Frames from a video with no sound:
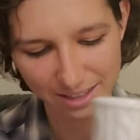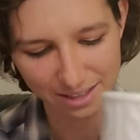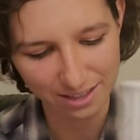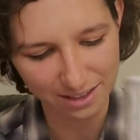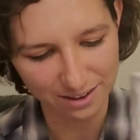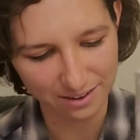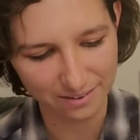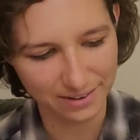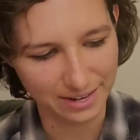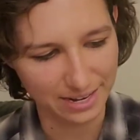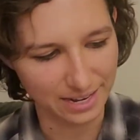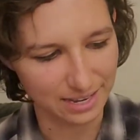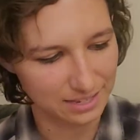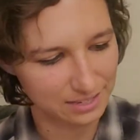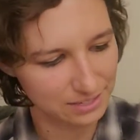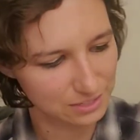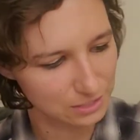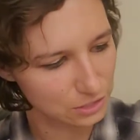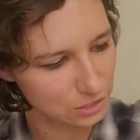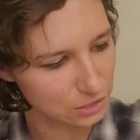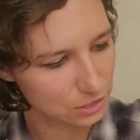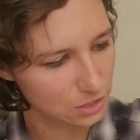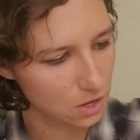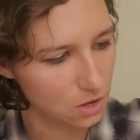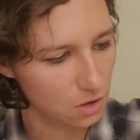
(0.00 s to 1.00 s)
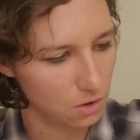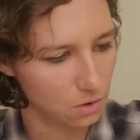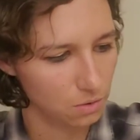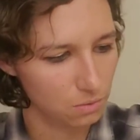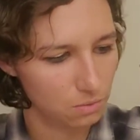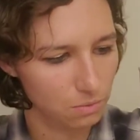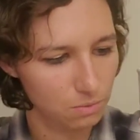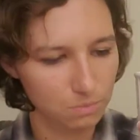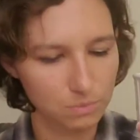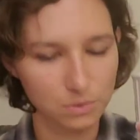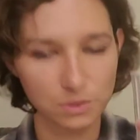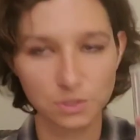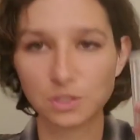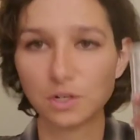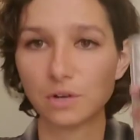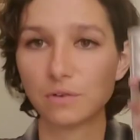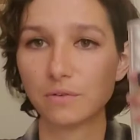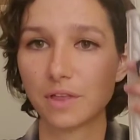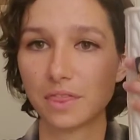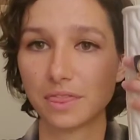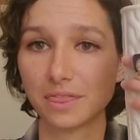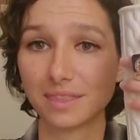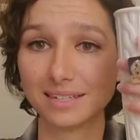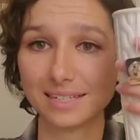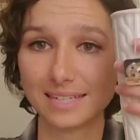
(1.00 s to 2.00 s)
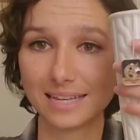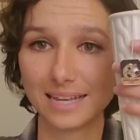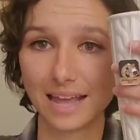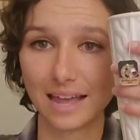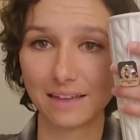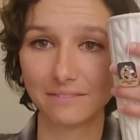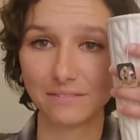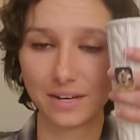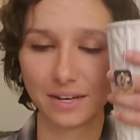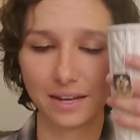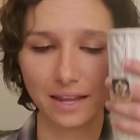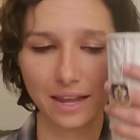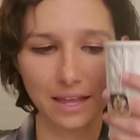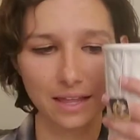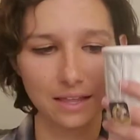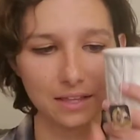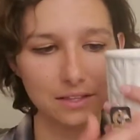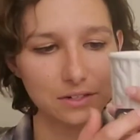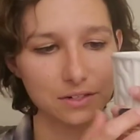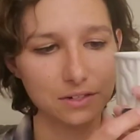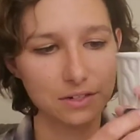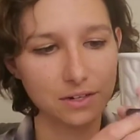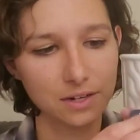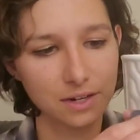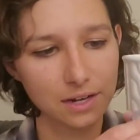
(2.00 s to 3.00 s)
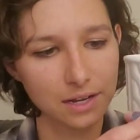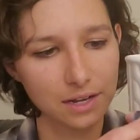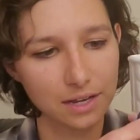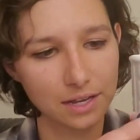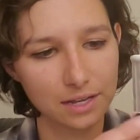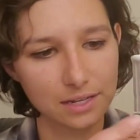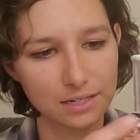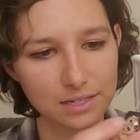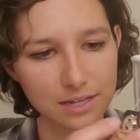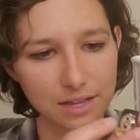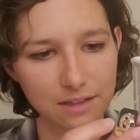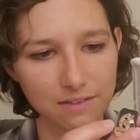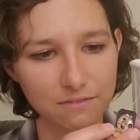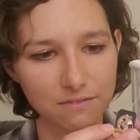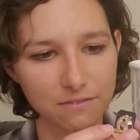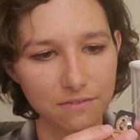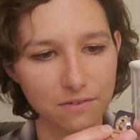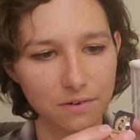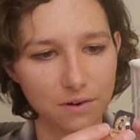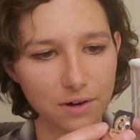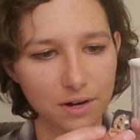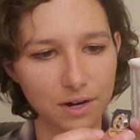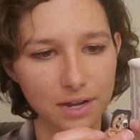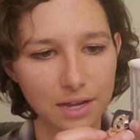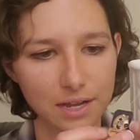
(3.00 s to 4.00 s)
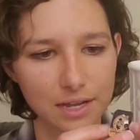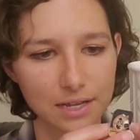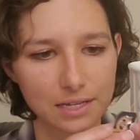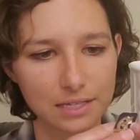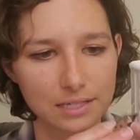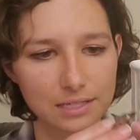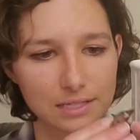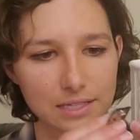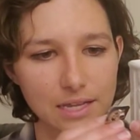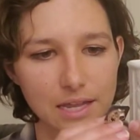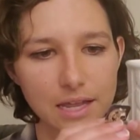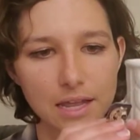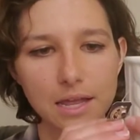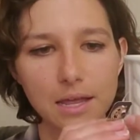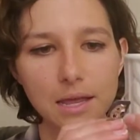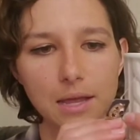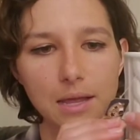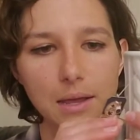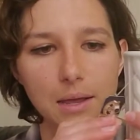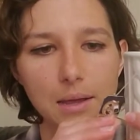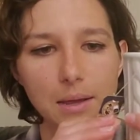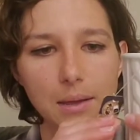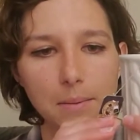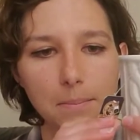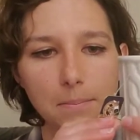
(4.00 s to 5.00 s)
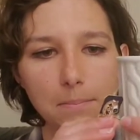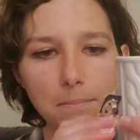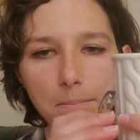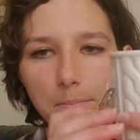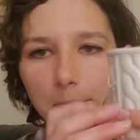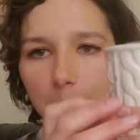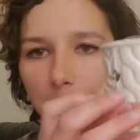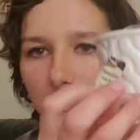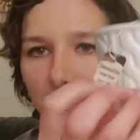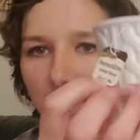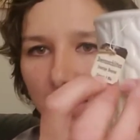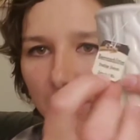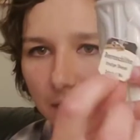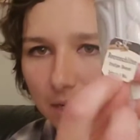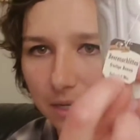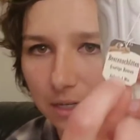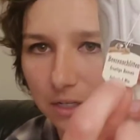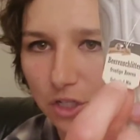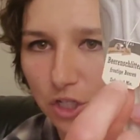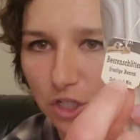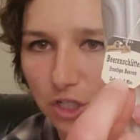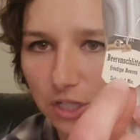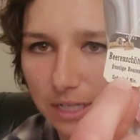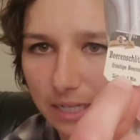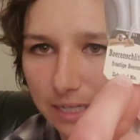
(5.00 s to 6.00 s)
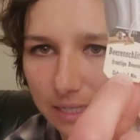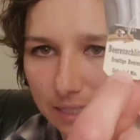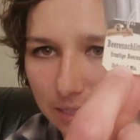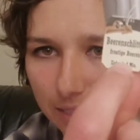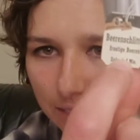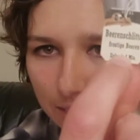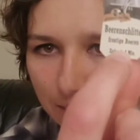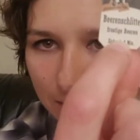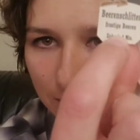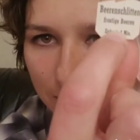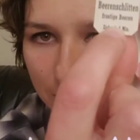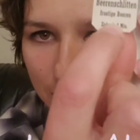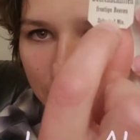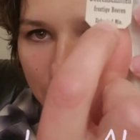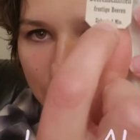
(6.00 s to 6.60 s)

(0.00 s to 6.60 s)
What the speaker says: Alrighty, so we'll start with the tea advent calendar, and day 4 is Bierenschlitten.